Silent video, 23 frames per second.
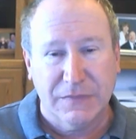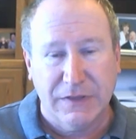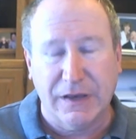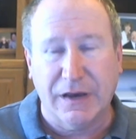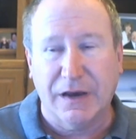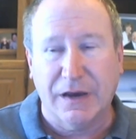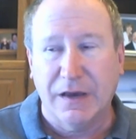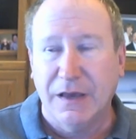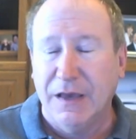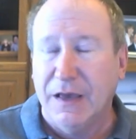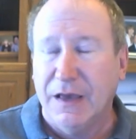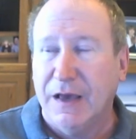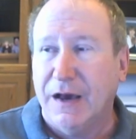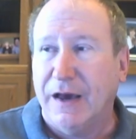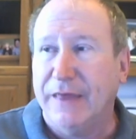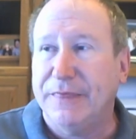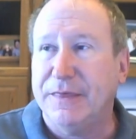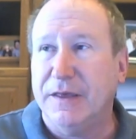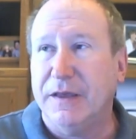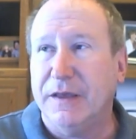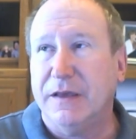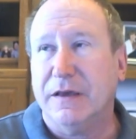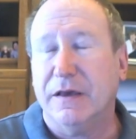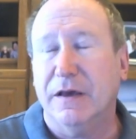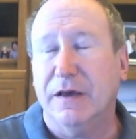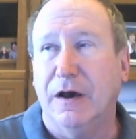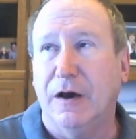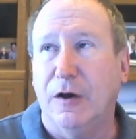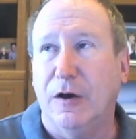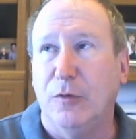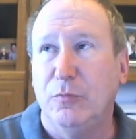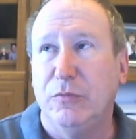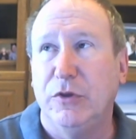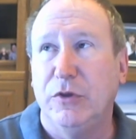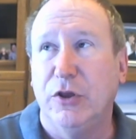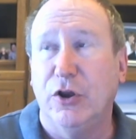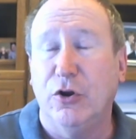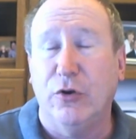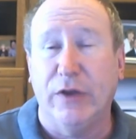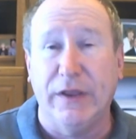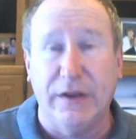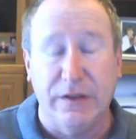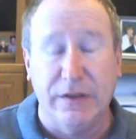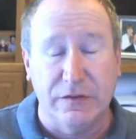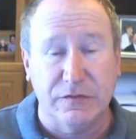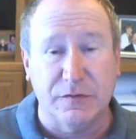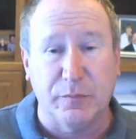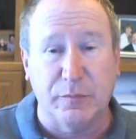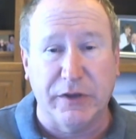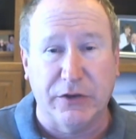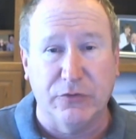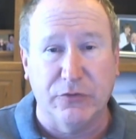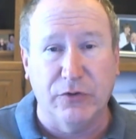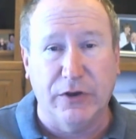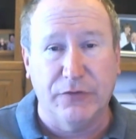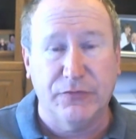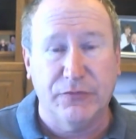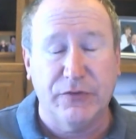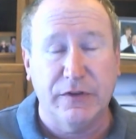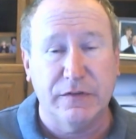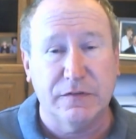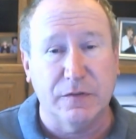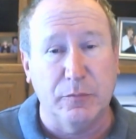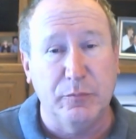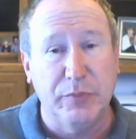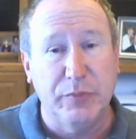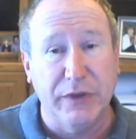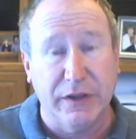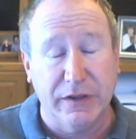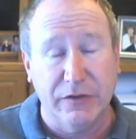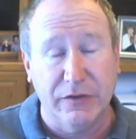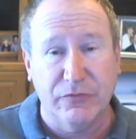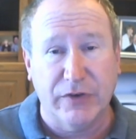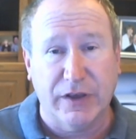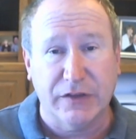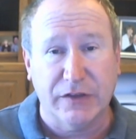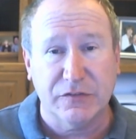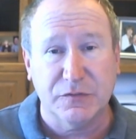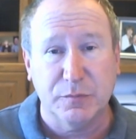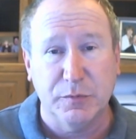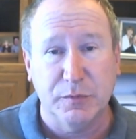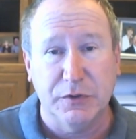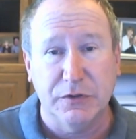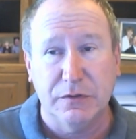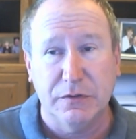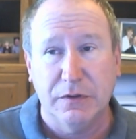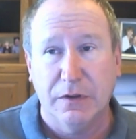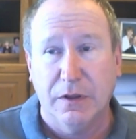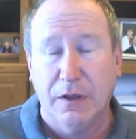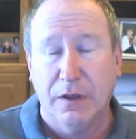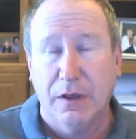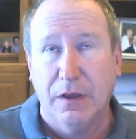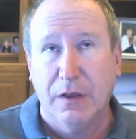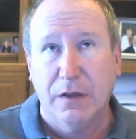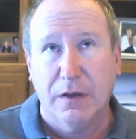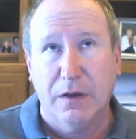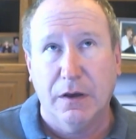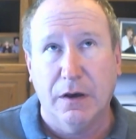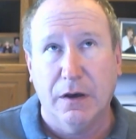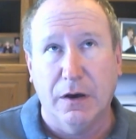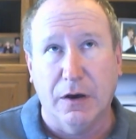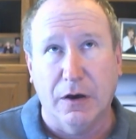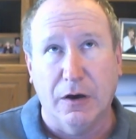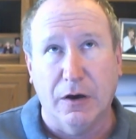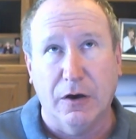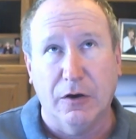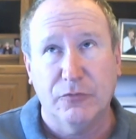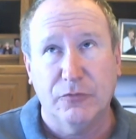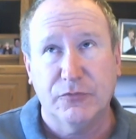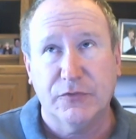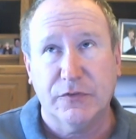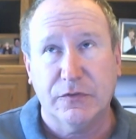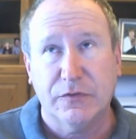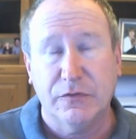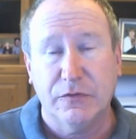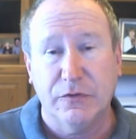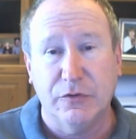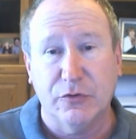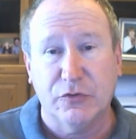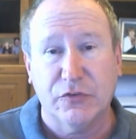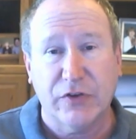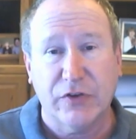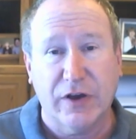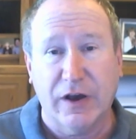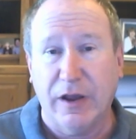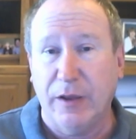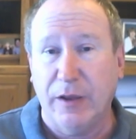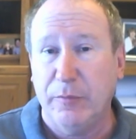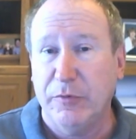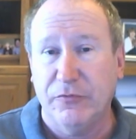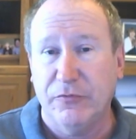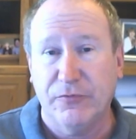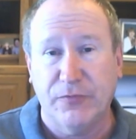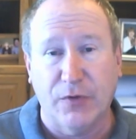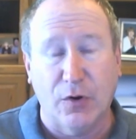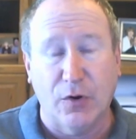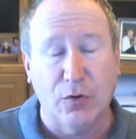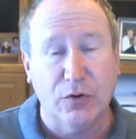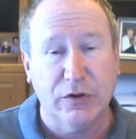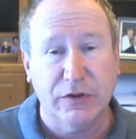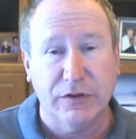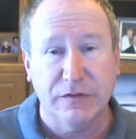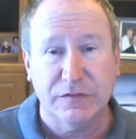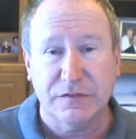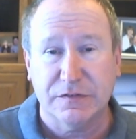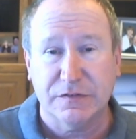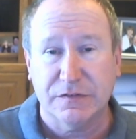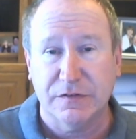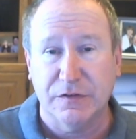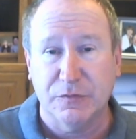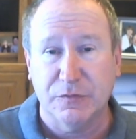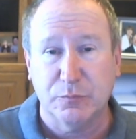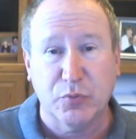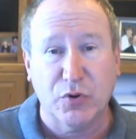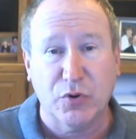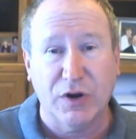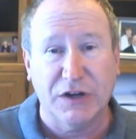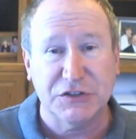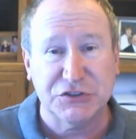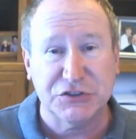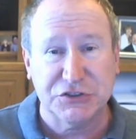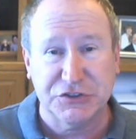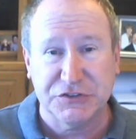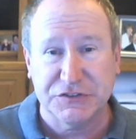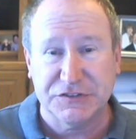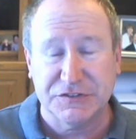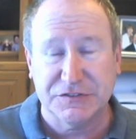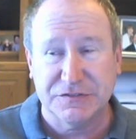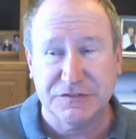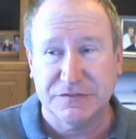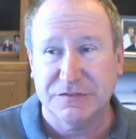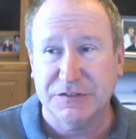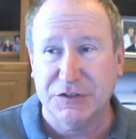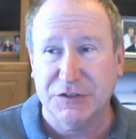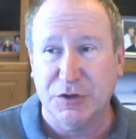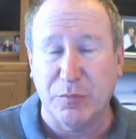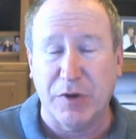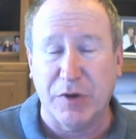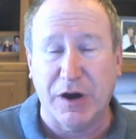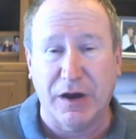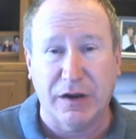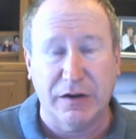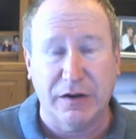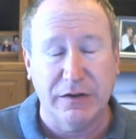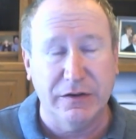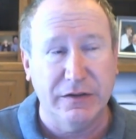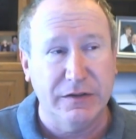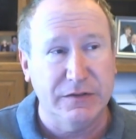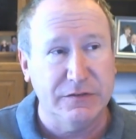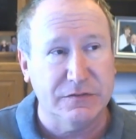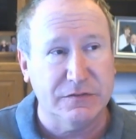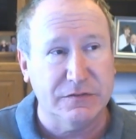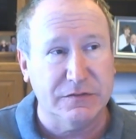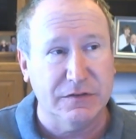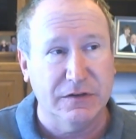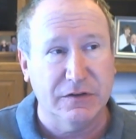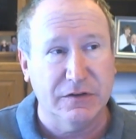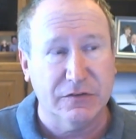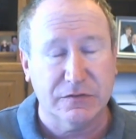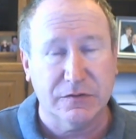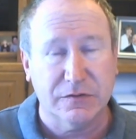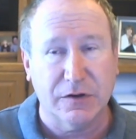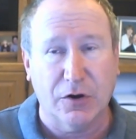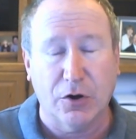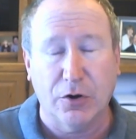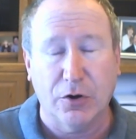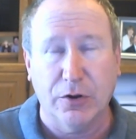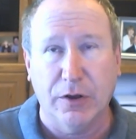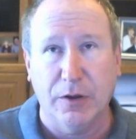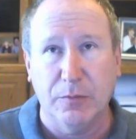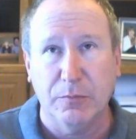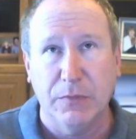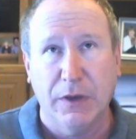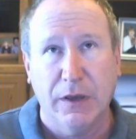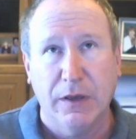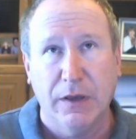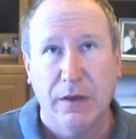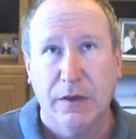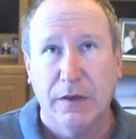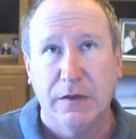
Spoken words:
Yeah, I think it is a big lift. It's a big investment of time and focus, precious commodities in a startup.